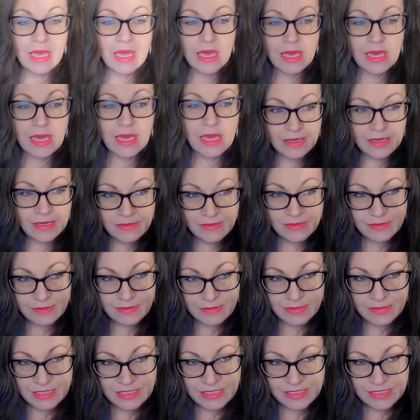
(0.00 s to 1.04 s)
And
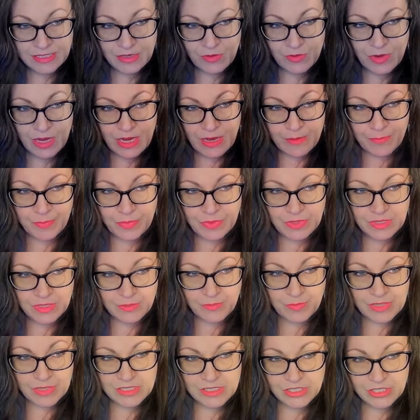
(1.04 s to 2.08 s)
this so happened to
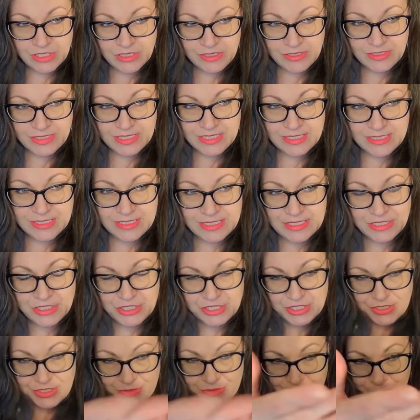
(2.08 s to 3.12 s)
be Shirley's
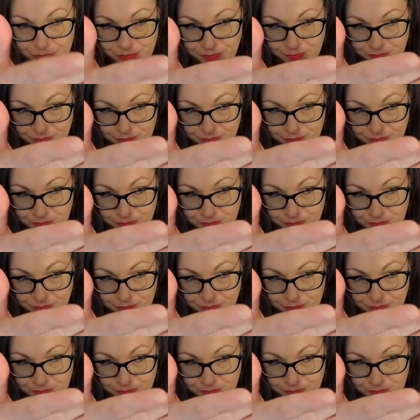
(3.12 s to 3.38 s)
issue.